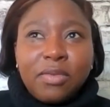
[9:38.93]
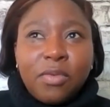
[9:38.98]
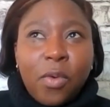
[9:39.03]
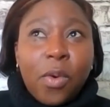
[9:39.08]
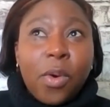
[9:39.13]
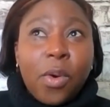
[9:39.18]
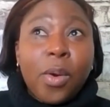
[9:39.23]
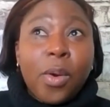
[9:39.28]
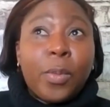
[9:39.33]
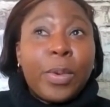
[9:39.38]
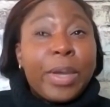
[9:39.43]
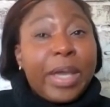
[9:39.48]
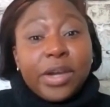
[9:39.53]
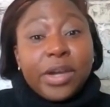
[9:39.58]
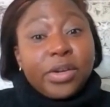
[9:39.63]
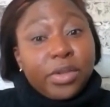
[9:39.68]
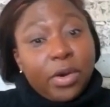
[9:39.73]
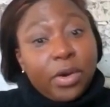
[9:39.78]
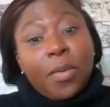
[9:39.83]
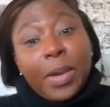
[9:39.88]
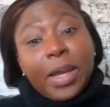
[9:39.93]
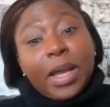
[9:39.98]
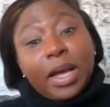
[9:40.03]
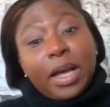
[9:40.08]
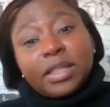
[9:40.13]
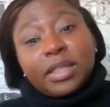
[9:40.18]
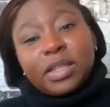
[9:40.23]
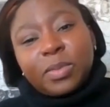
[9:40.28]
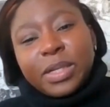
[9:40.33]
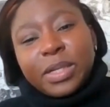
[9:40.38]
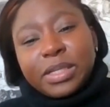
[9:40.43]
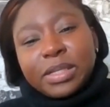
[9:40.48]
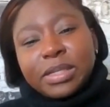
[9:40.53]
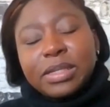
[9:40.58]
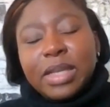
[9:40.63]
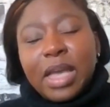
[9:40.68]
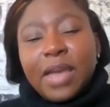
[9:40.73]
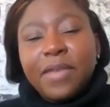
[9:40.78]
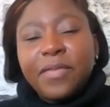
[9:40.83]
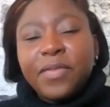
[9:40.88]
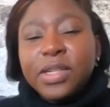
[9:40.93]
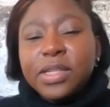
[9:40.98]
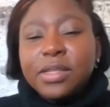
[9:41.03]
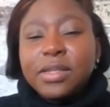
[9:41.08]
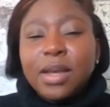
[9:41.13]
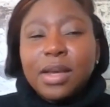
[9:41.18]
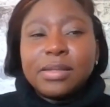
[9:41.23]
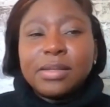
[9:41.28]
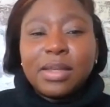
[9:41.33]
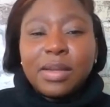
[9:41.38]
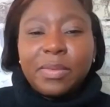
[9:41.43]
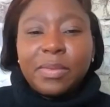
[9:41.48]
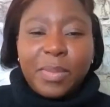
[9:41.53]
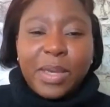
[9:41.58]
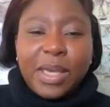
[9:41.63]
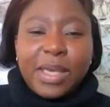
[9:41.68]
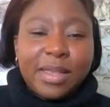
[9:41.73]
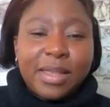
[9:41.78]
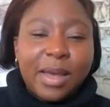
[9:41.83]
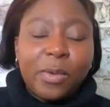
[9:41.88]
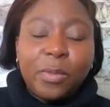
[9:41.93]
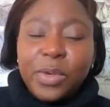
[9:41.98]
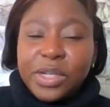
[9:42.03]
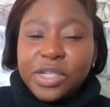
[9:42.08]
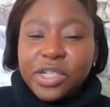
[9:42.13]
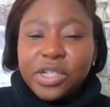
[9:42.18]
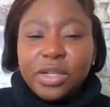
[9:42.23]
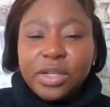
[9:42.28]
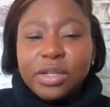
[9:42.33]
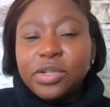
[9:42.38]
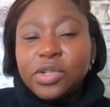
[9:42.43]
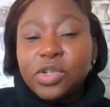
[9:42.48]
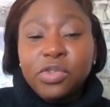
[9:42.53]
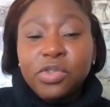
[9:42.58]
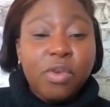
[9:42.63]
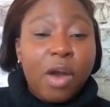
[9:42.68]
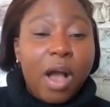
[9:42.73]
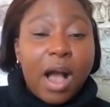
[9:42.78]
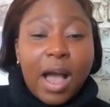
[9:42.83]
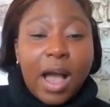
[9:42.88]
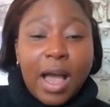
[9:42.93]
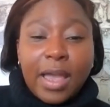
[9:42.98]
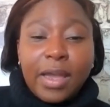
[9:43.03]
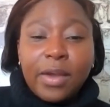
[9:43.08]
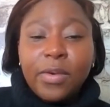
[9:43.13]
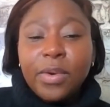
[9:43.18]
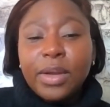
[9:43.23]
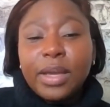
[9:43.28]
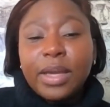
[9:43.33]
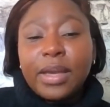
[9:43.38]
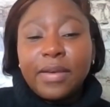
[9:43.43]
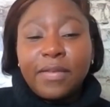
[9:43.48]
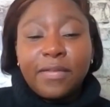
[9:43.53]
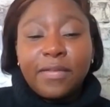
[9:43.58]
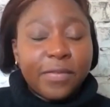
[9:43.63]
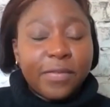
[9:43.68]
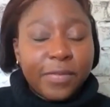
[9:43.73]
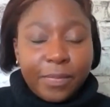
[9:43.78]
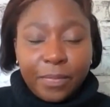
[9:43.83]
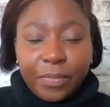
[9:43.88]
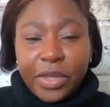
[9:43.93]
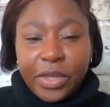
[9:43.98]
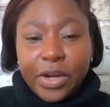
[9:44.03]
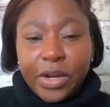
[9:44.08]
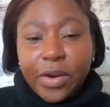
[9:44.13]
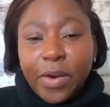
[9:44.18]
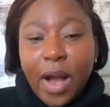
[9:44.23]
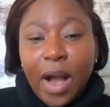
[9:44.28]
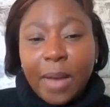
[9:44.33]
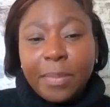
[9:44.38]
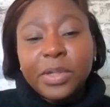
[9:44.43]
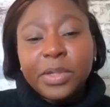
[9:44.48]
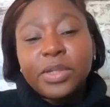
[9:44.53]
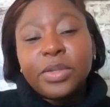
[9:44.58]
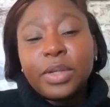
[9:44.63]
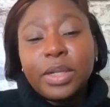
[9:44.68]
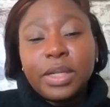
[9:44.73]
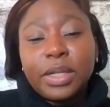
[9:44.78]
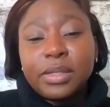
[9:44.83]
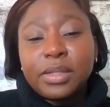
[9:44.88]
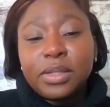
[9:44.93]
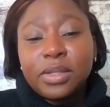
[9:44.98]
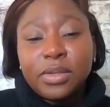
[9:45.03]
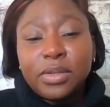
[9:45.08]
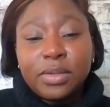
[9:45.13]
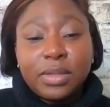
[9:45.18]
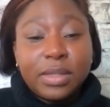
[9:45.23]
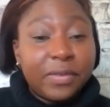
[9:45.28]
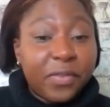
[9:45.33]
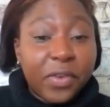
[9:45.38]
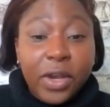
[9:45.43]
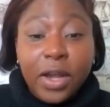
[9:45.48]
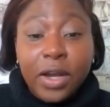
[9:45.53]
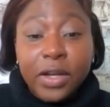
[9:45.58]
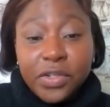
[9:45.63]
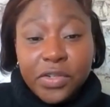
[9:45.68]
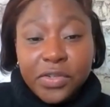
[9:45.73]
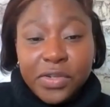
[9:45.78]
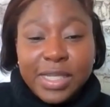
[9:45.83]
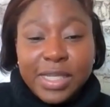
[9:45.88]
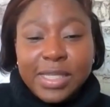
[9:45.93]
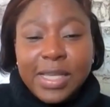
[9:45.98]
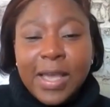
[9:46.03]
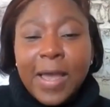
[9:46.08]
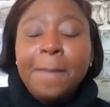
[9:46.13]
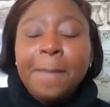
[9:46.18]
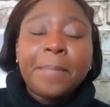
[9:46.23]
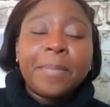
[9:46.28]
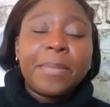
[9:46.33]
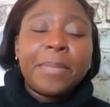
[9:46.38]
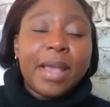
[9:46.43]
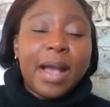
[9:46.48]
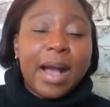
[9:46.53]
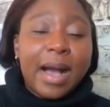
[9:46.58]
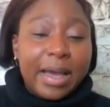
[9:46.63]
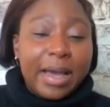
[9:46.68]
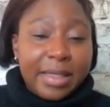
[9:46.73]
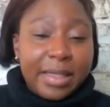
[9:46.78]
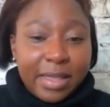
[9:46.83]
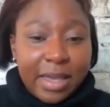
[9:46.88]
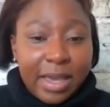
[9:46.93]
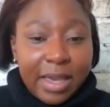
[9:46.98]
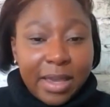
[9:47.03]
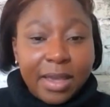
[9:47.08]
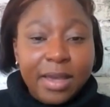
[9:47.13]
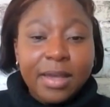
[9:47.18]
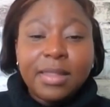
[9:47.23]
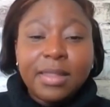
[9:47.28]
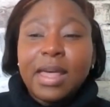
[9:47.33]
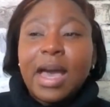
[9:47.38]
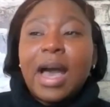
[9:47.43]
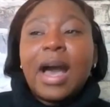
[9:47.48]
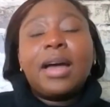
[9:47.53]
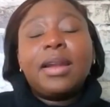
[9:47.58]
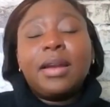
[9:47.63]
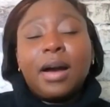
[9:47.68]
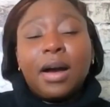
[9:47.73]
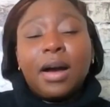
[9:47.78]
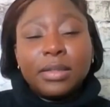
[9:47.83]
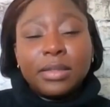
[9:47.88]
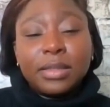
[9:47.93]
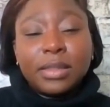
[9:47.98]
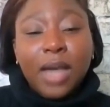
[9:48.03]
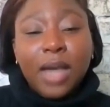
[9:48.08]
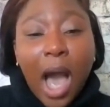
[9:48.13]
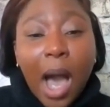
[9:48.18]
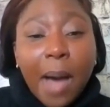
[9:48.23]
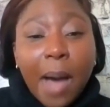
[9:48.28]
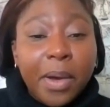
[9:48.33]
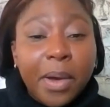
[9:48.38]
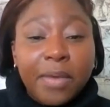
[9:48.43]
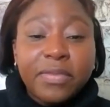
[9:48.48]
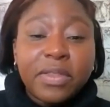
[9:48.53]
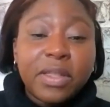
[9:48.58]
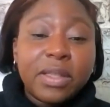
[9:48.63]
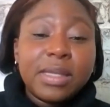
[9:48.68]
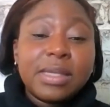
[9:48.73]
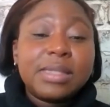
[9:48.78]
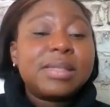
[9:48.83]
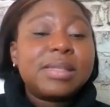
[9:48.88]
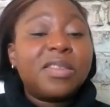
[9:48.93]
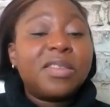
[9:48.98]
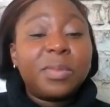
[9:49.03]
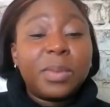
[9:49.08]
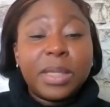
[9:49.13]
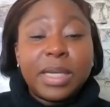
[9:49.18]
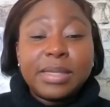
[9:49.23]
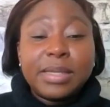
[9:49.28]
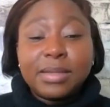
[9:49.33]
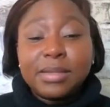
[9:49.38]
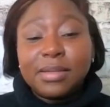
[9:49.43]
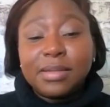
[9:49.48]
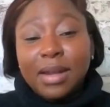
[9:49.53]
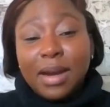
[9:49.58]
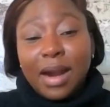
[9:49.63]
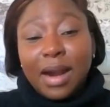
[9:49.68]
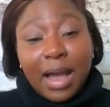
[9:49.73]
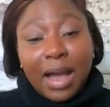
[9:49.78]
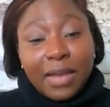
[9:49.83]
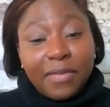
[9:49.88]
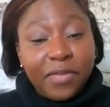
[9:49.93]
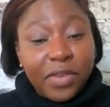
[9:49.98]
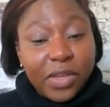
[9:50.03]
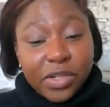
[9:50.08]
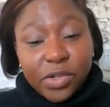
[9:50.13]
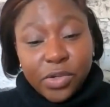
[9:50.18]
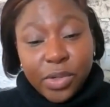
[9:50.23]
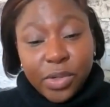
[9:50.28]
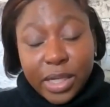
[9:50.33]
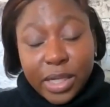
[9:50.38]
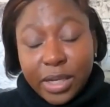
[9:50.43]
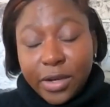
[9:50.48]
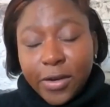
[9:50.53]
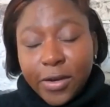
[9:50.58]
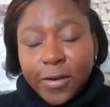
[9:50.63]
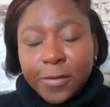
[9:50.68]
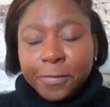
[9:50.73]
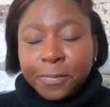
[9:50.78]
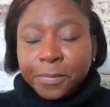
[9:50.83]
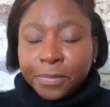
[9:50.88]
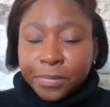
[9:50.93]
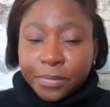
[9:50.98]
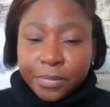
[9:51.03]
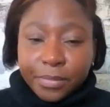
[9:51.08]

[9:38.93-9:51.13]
or we hear, oh my God, this place is safe, doesn't mean that we shouldn't try or give, opportunities to different countries. I think that on top of the list of places that I feature here